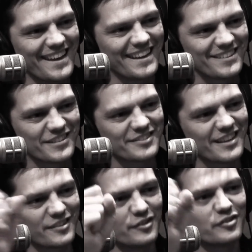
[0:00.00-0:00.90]
And it just
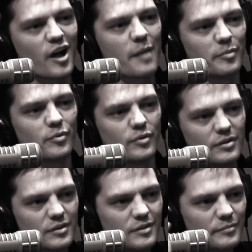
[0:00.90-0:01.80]
says unstoppable.
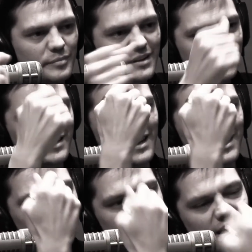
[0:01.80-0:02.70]
Because at the
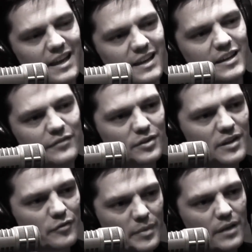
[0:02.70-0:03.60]
end of the day, if you
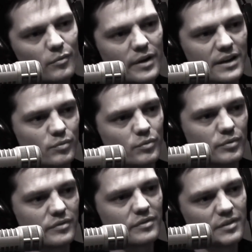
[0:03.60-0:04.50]
give a man the right
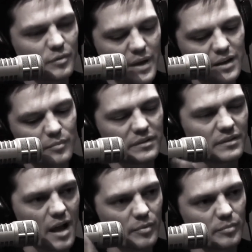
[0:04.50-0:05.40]
tools, you make him
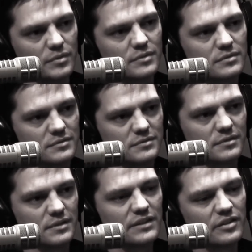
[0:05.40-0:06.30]
unstoppable.
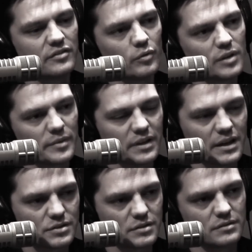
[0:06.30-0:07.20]
He's his own
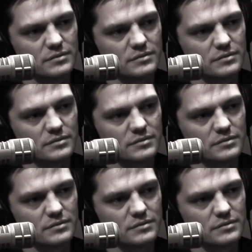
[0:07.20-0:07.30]
limitation.